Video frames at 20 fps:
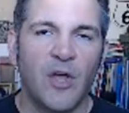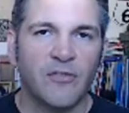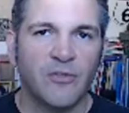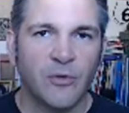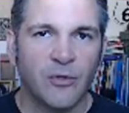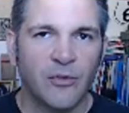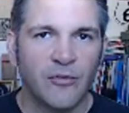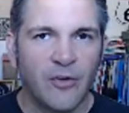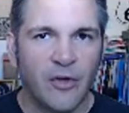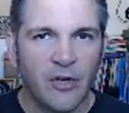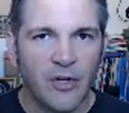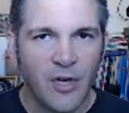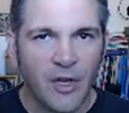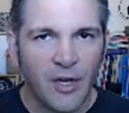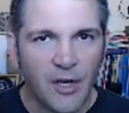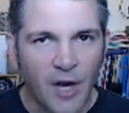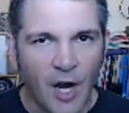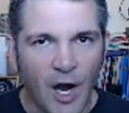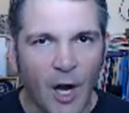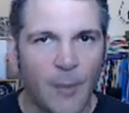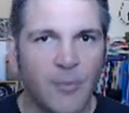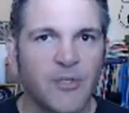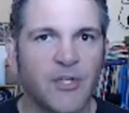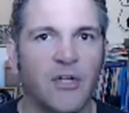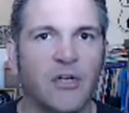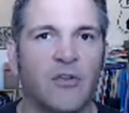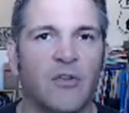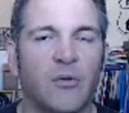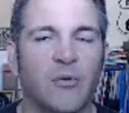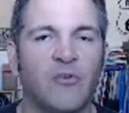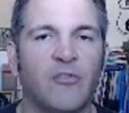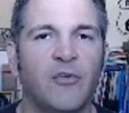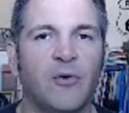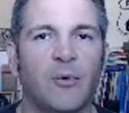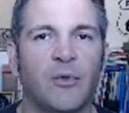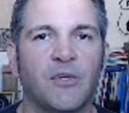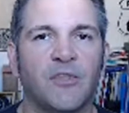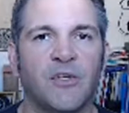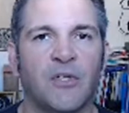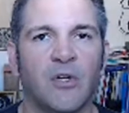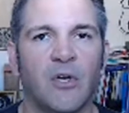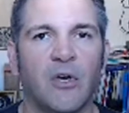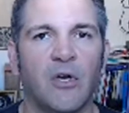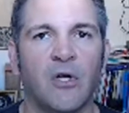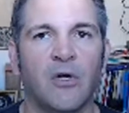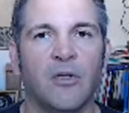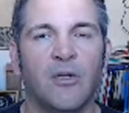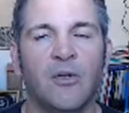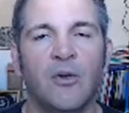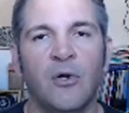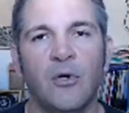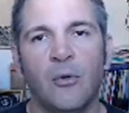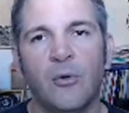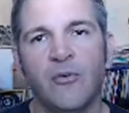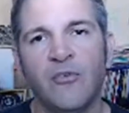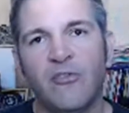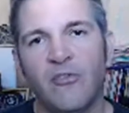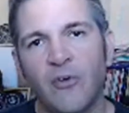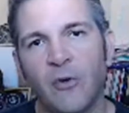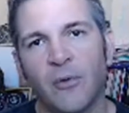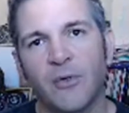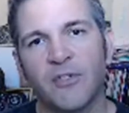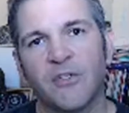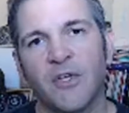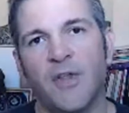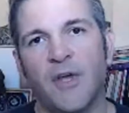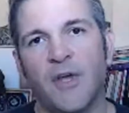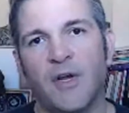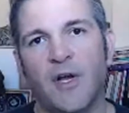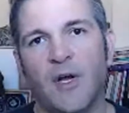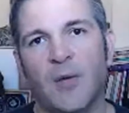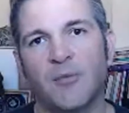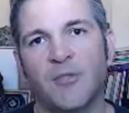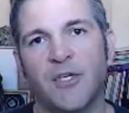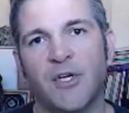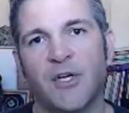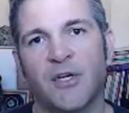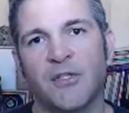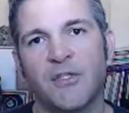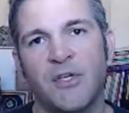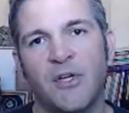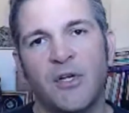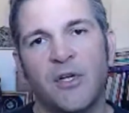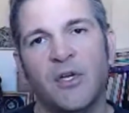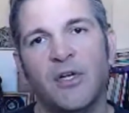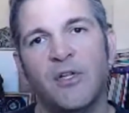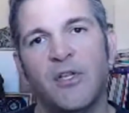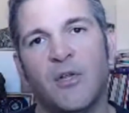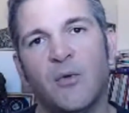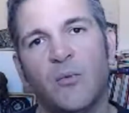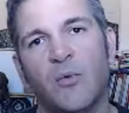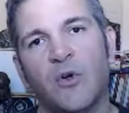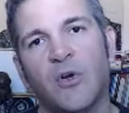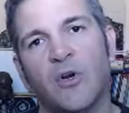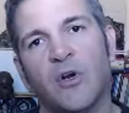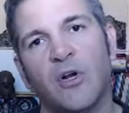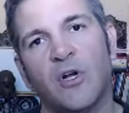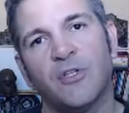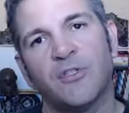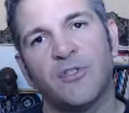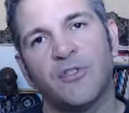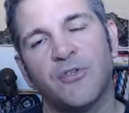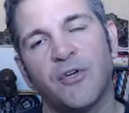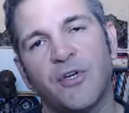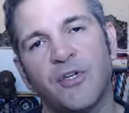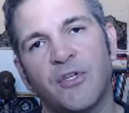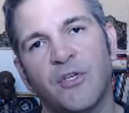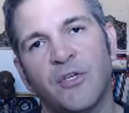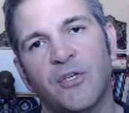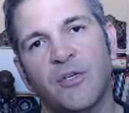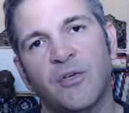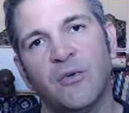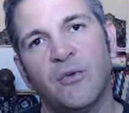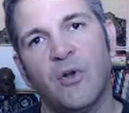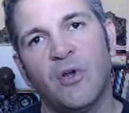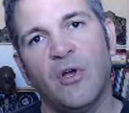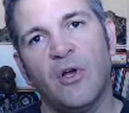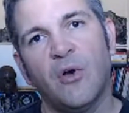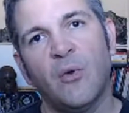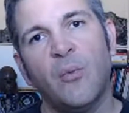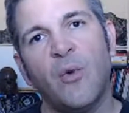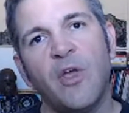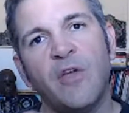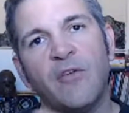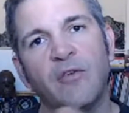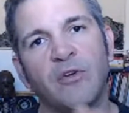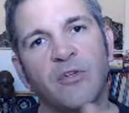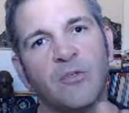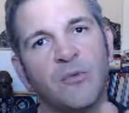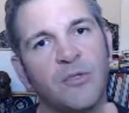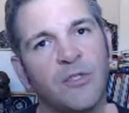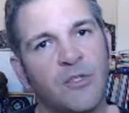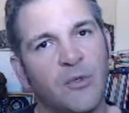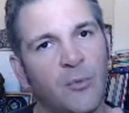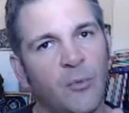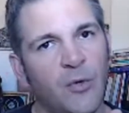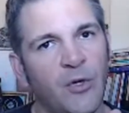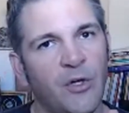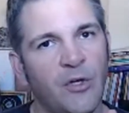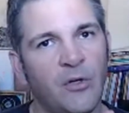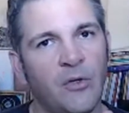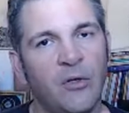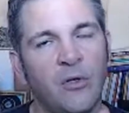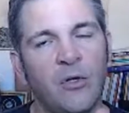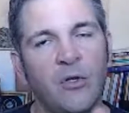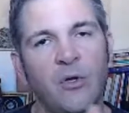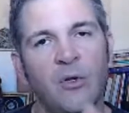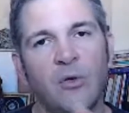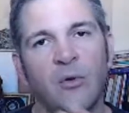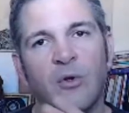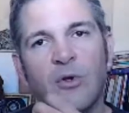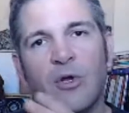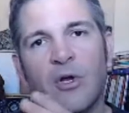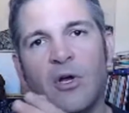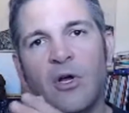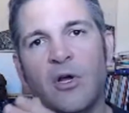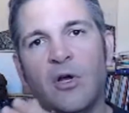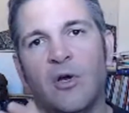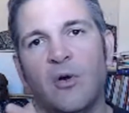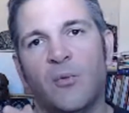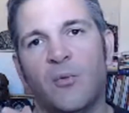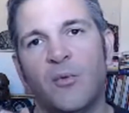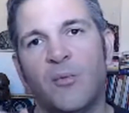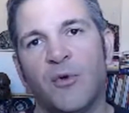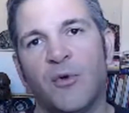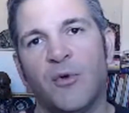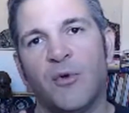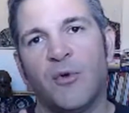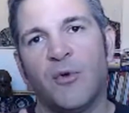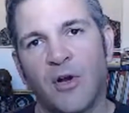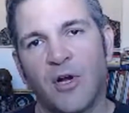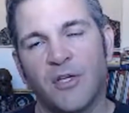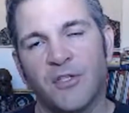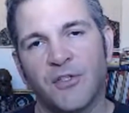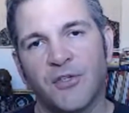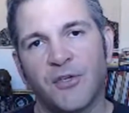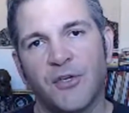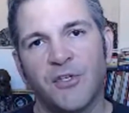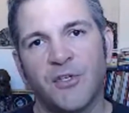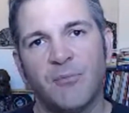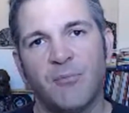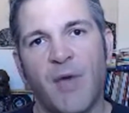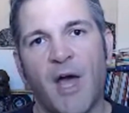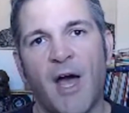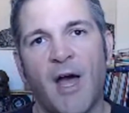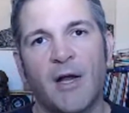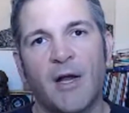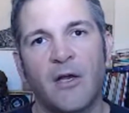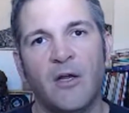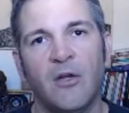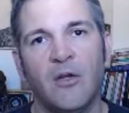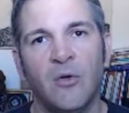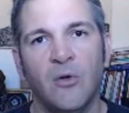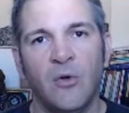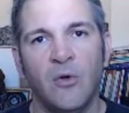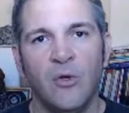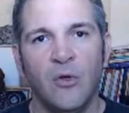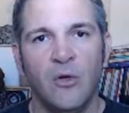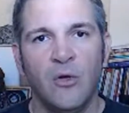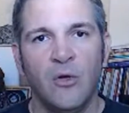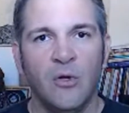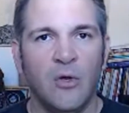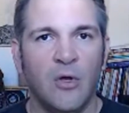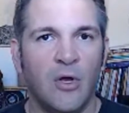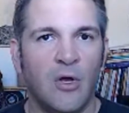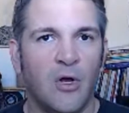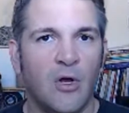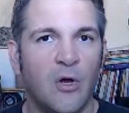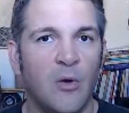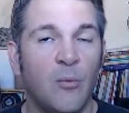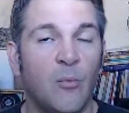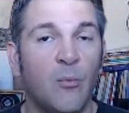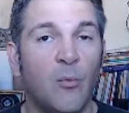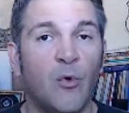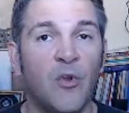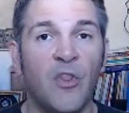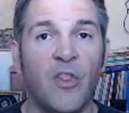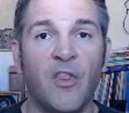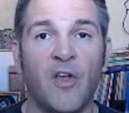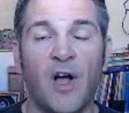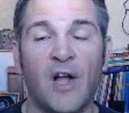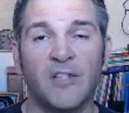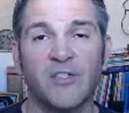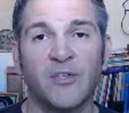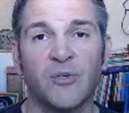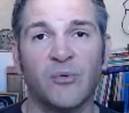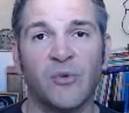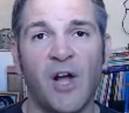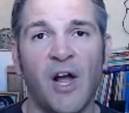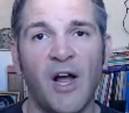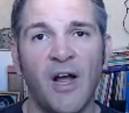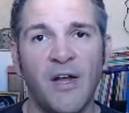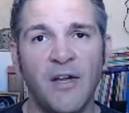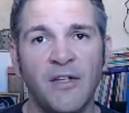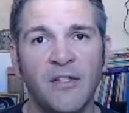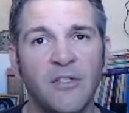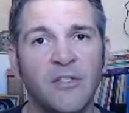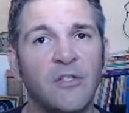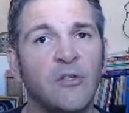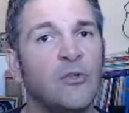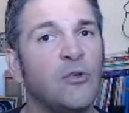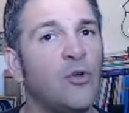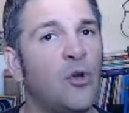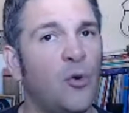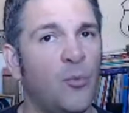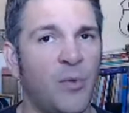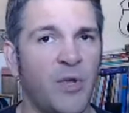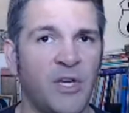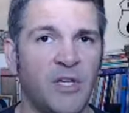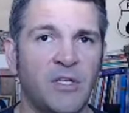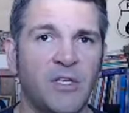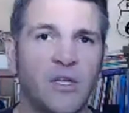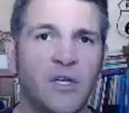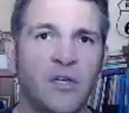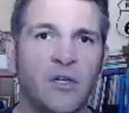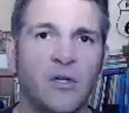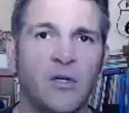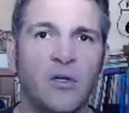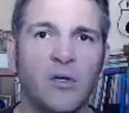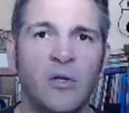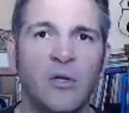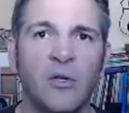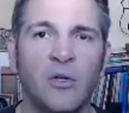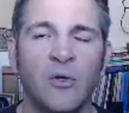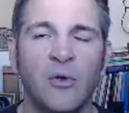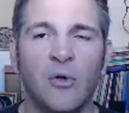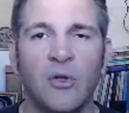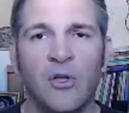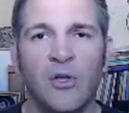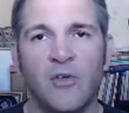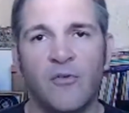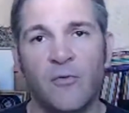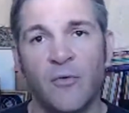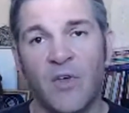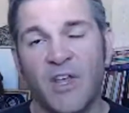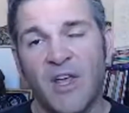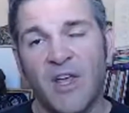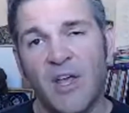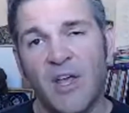sort of an object that we're focusing on. We focus on that object, and then when our concentration wavers, which it will, we bring our concentration back. When thoughts arise, no big deal. If we